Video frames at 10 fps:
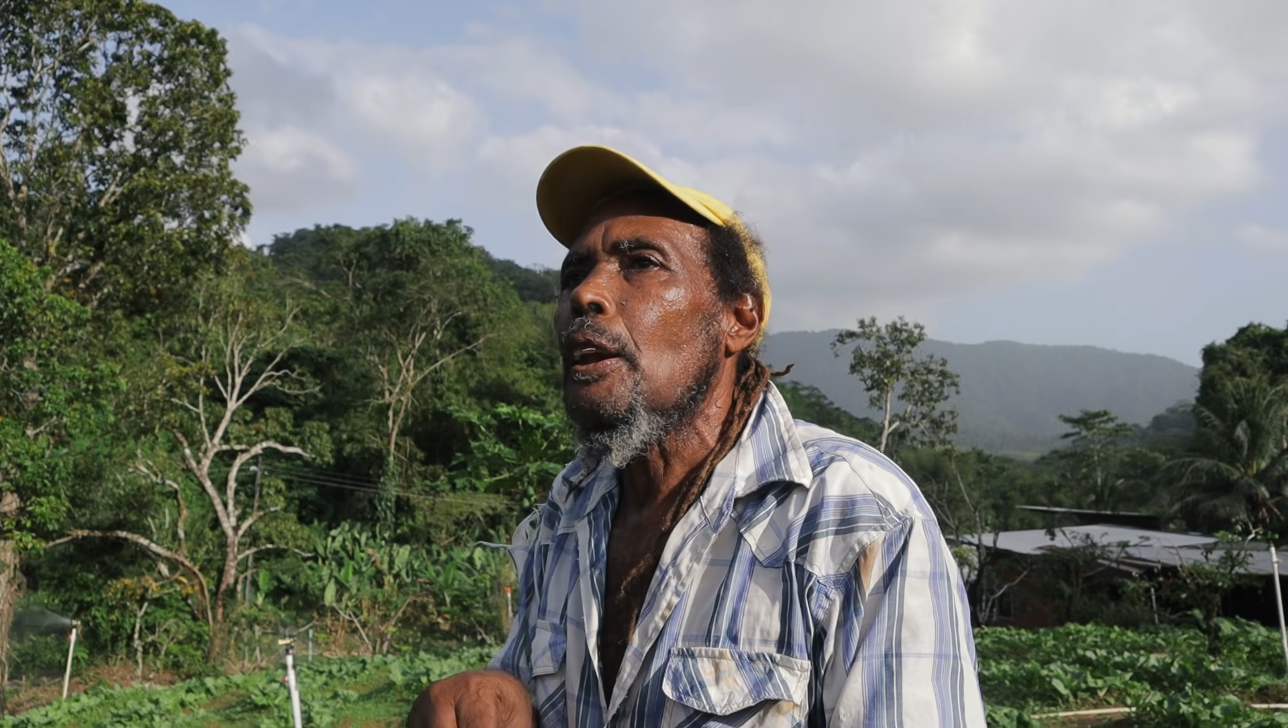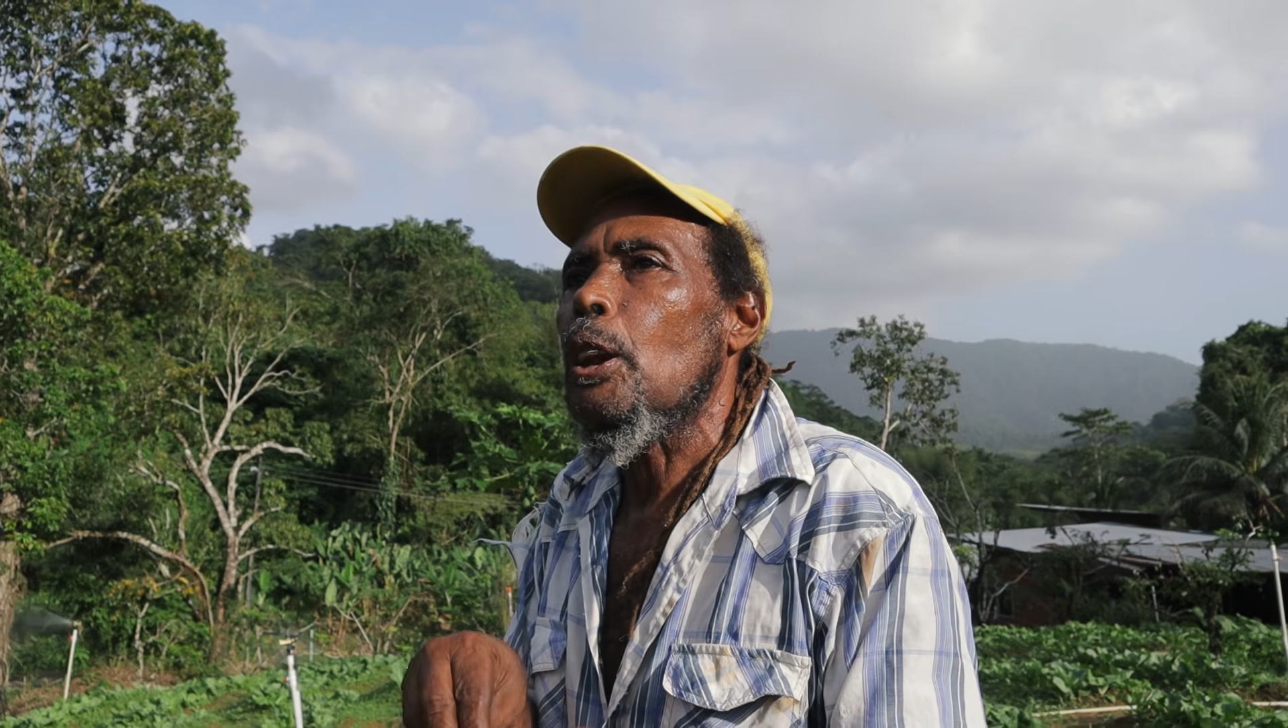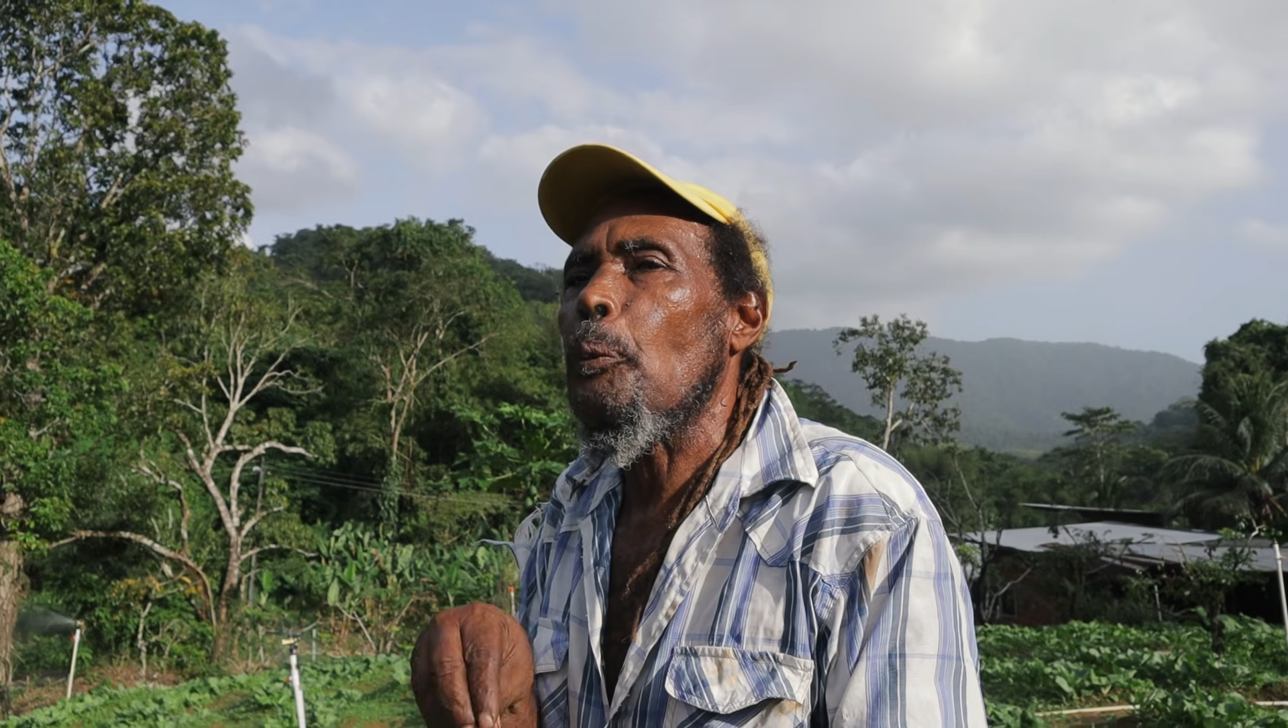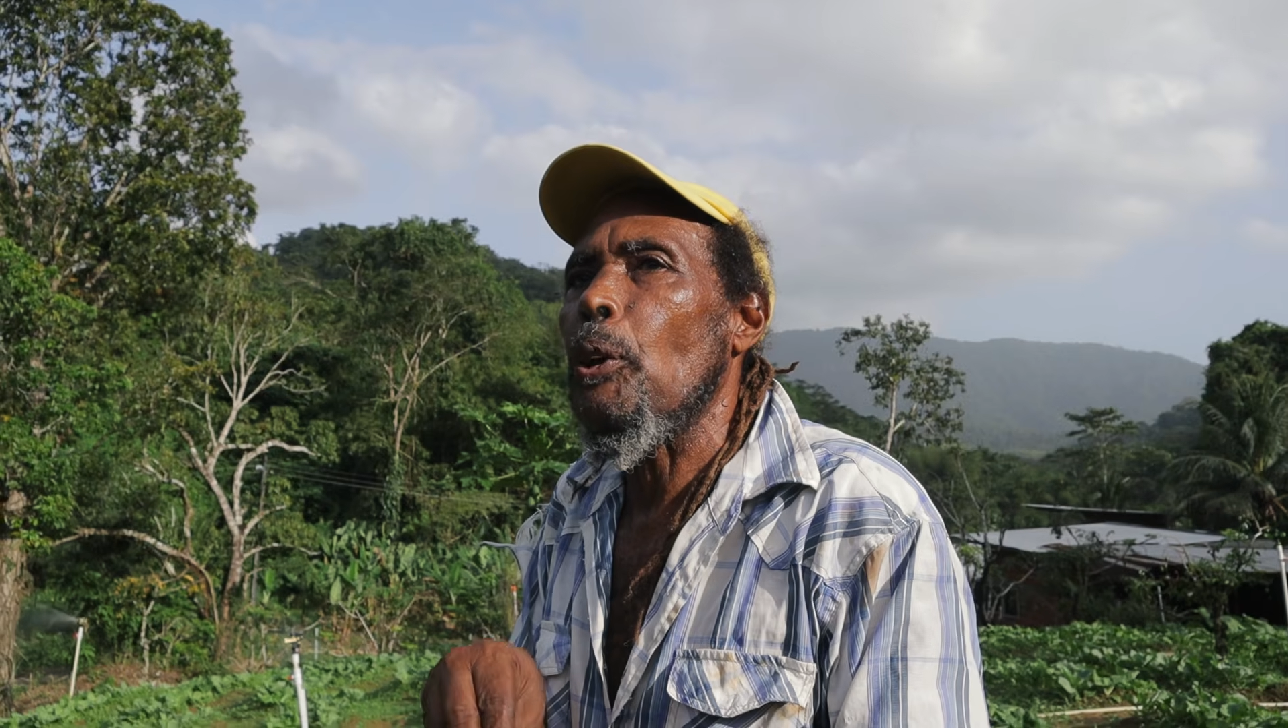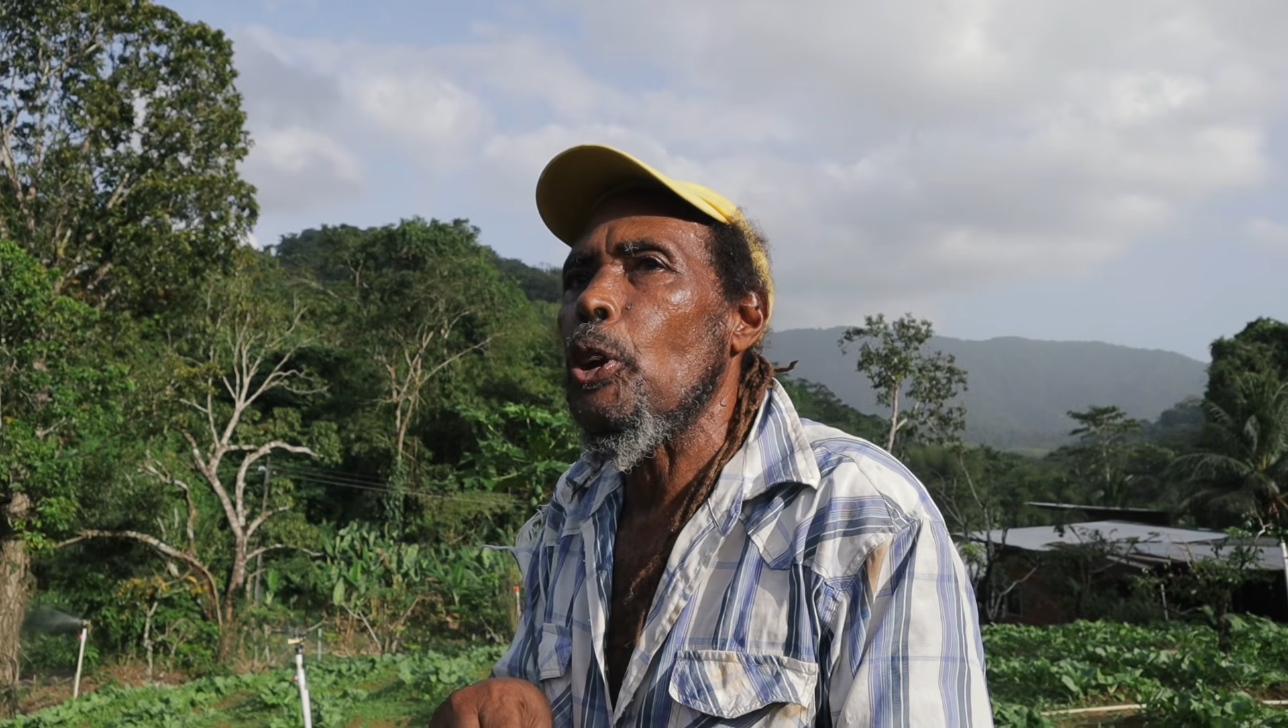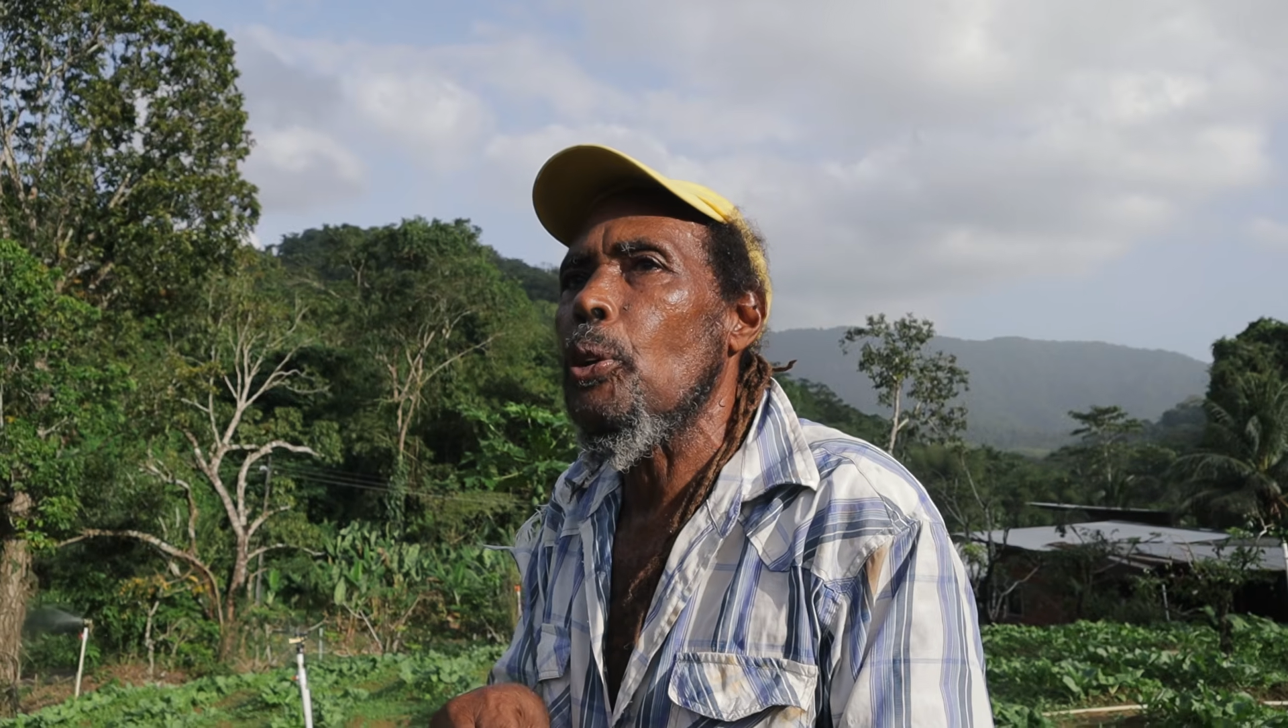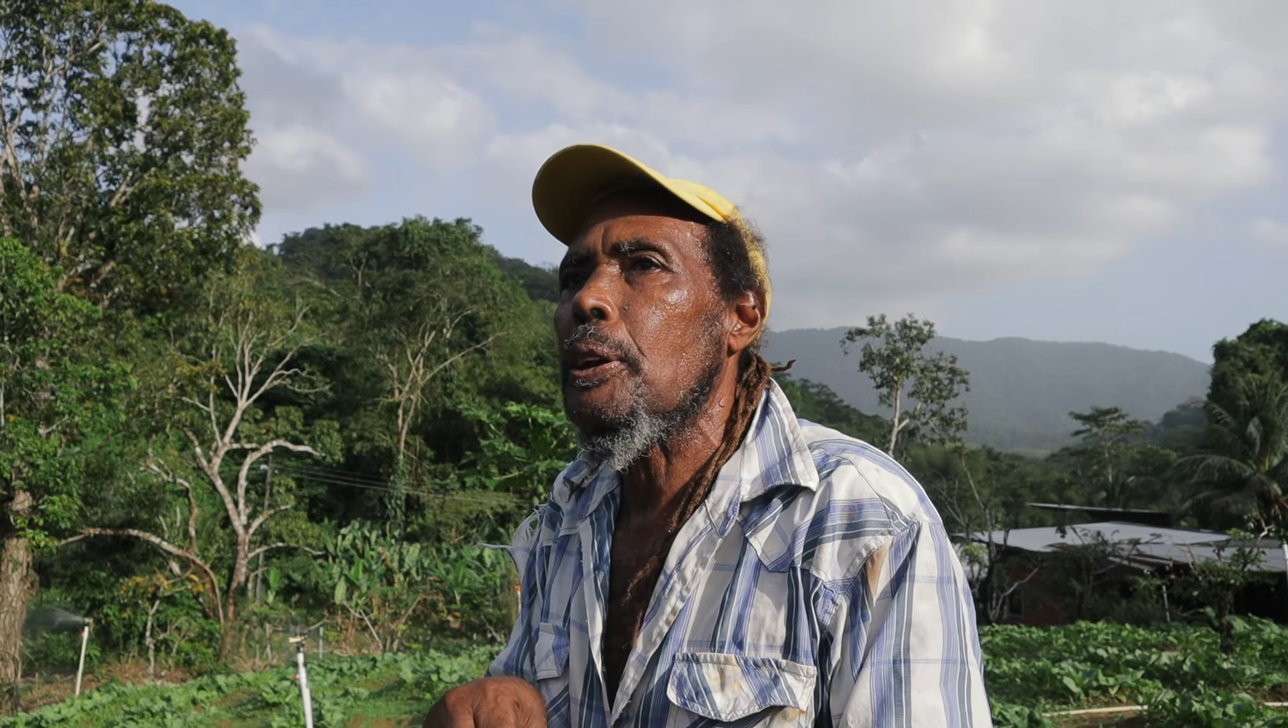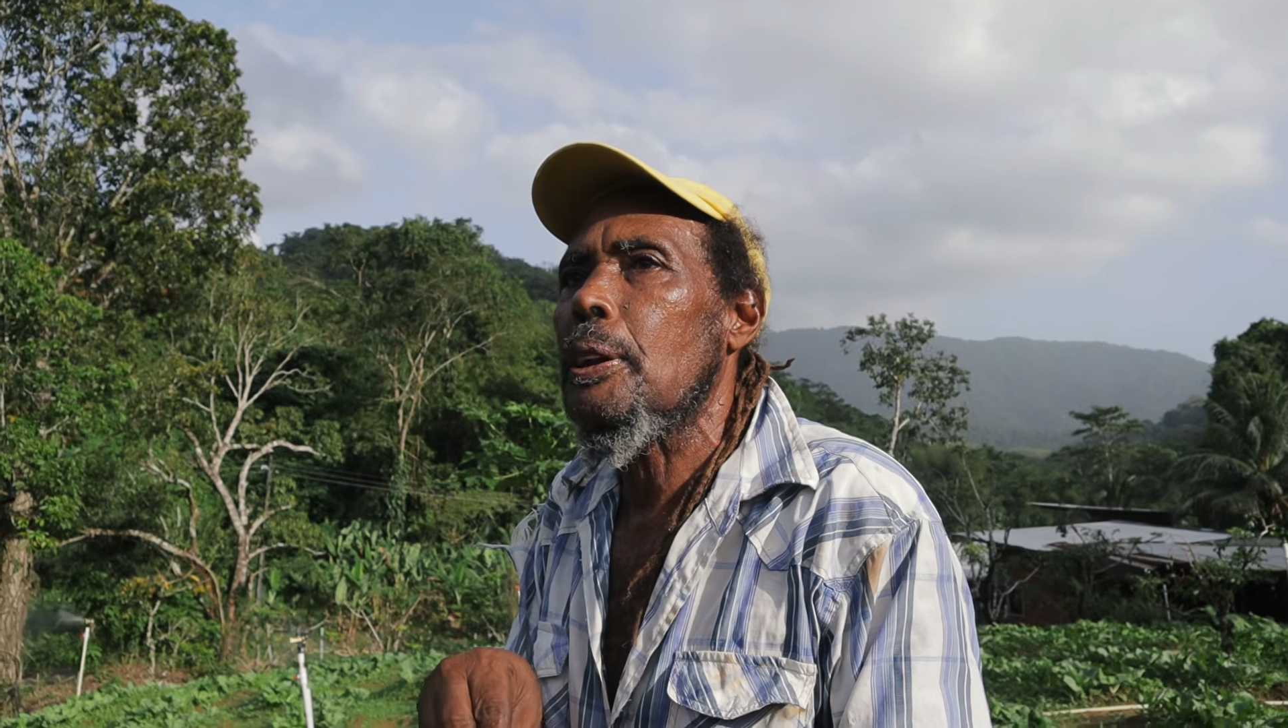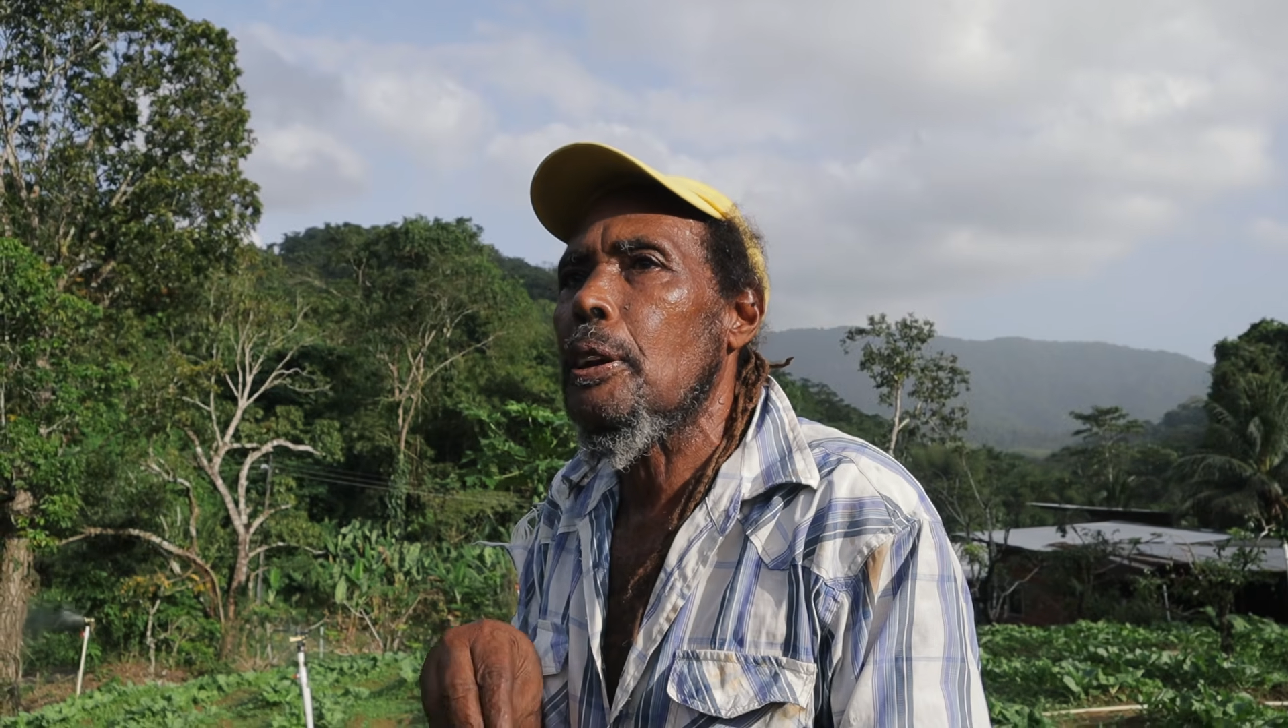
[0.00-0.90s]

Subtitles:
to produce